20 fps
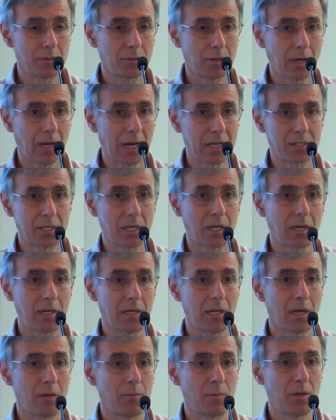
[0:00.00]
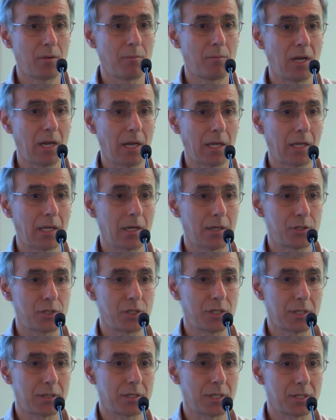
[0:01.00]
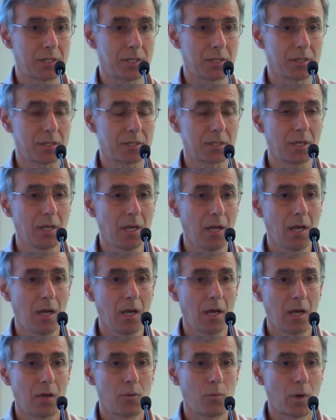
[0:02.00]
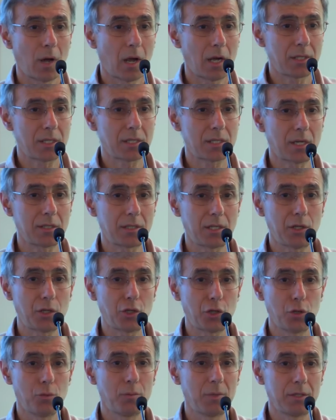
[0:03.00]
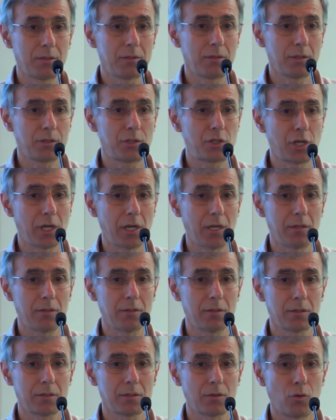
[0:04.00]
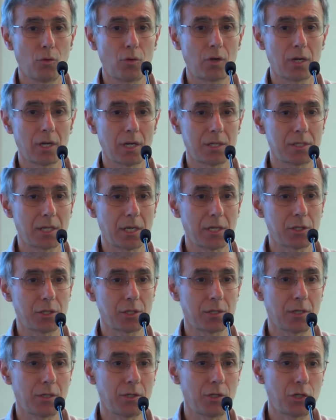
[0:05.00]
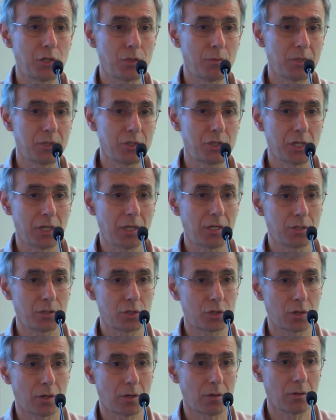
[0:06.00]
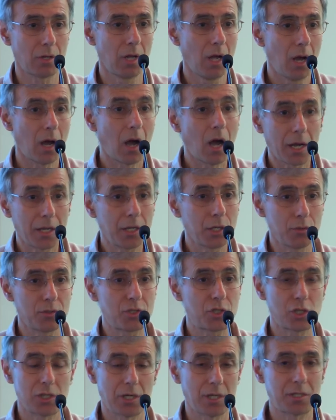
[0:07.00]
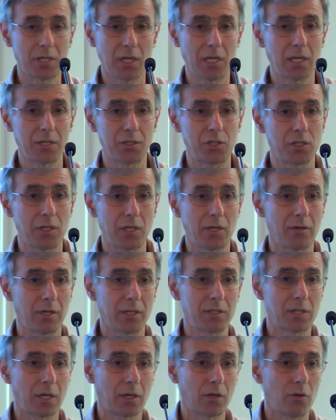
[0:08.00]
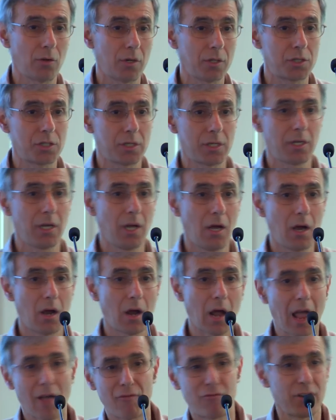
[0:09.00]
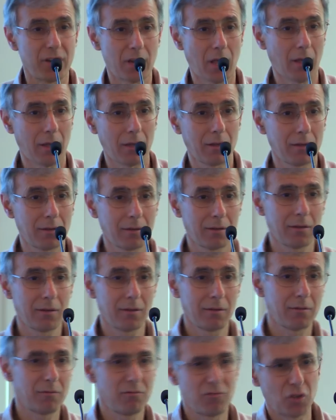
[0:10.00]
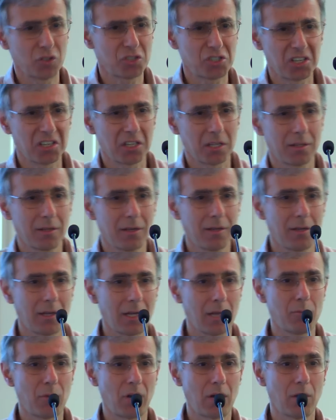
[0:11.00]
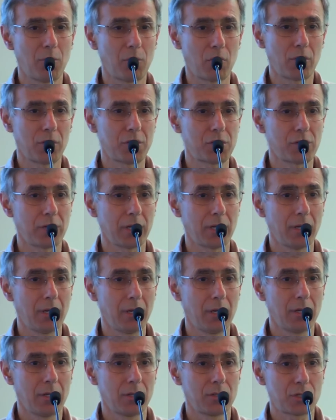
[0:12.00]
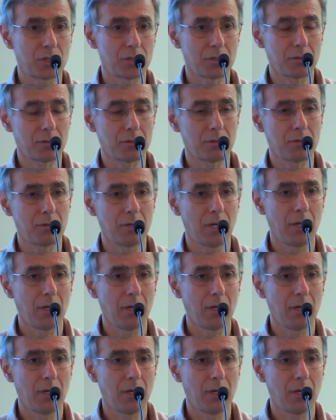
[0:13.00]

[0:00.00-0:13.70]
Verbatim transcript: Classically, I'm a molecular geneticist. I study human gene organization and human gene control. I use genetic engineering technology every day, virtually, in my laboratory to